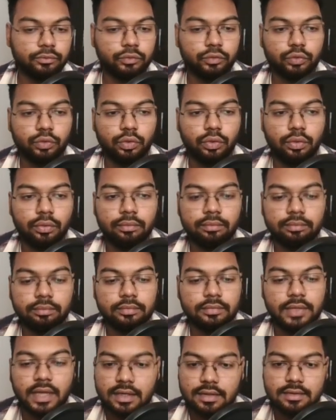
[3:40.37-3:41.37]
So
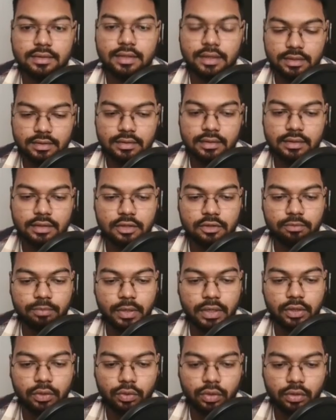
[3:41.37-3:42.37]
that's the reason this
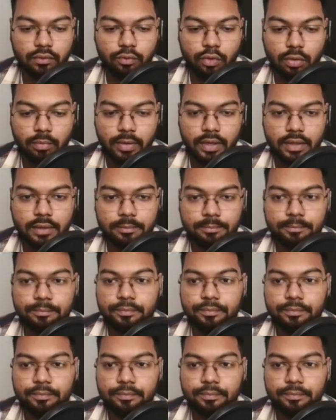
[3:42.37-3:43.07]
particular format.